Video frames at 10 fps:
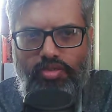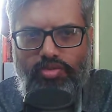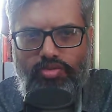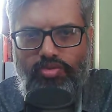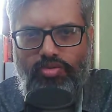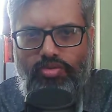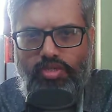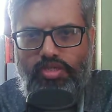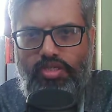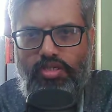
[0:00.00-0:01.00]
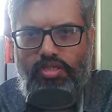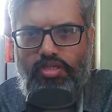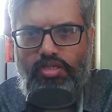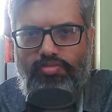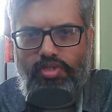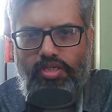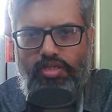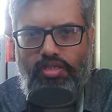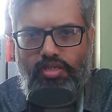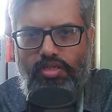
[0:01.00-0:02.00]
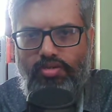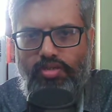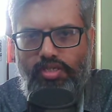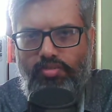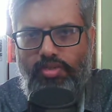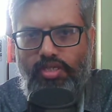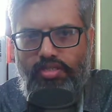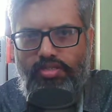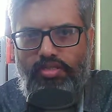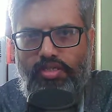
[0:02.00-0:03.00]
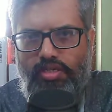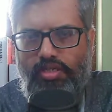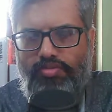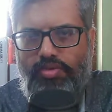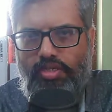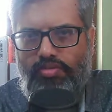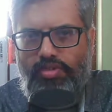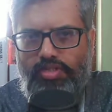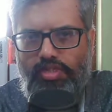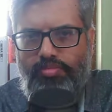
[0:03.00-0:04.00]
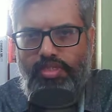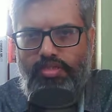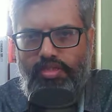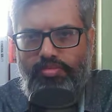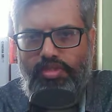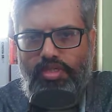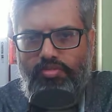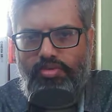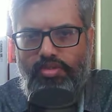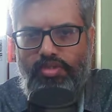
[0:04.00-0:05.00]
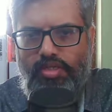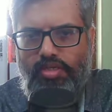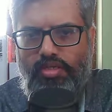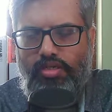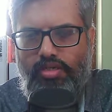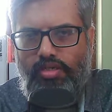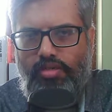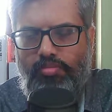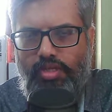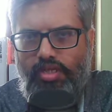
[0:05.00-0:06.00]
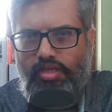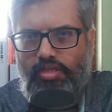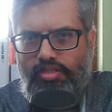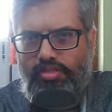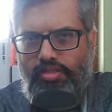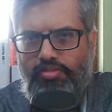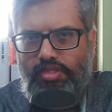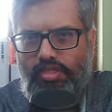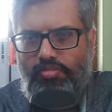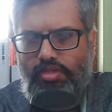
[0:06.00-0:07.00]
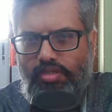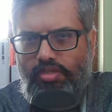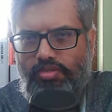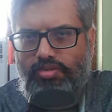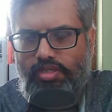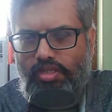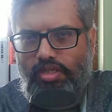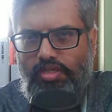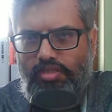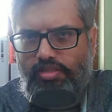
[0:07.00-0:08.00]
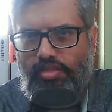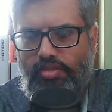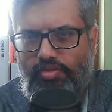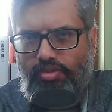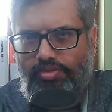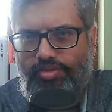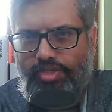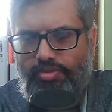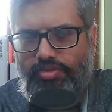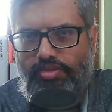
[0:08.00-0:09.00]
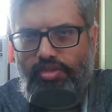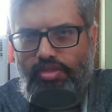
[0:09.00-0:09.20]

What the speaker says: So these are some of the technology updates. And if you are the first time here, subscribe to the channel by clicking the subscribe button to see the latest technology videos.